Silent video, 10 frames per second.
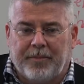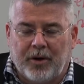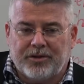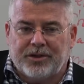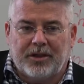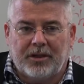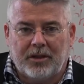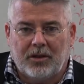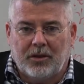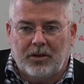a
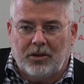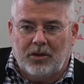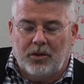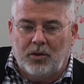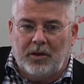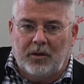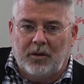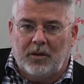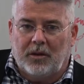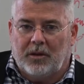person who
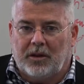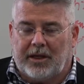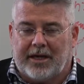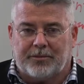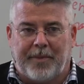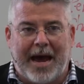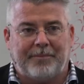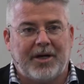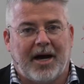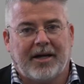gets
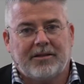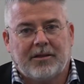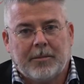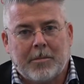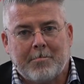baptized,